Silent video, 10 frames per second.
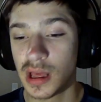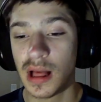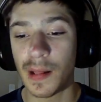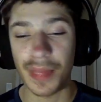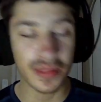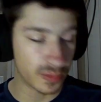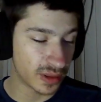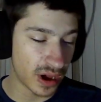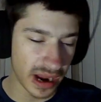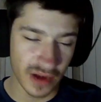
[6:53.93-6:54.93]
Now then,
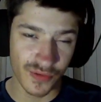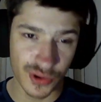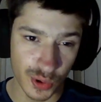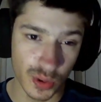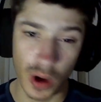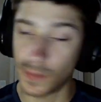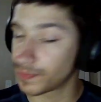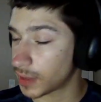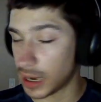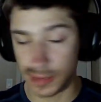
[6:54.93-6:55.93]
without any further ado, though,
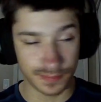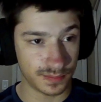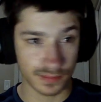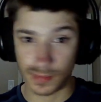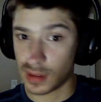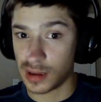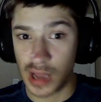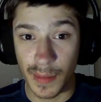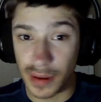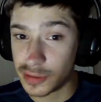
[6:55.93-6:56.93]

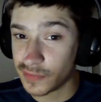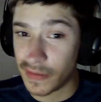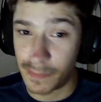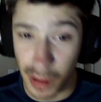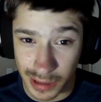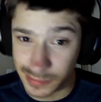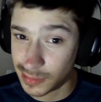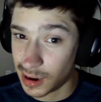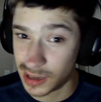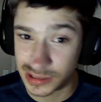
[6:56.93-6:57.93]
comment down below your favorite part.
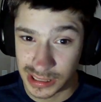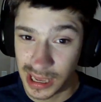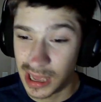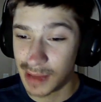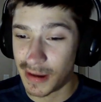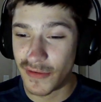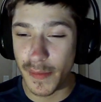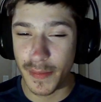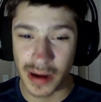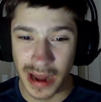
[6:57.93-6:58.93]
Honestly, my
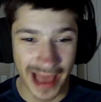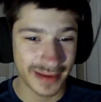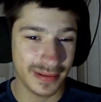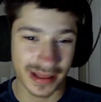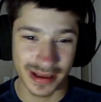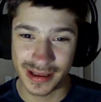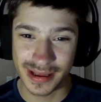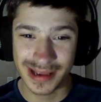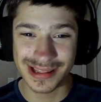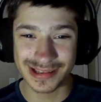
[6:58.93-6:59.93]
favorite part had to be the
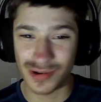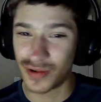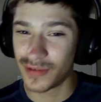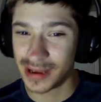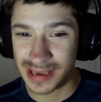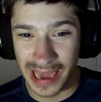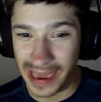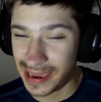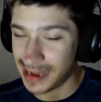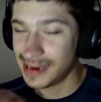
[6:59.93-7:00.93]
sort of a
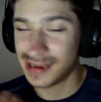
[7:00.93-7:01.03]
Caine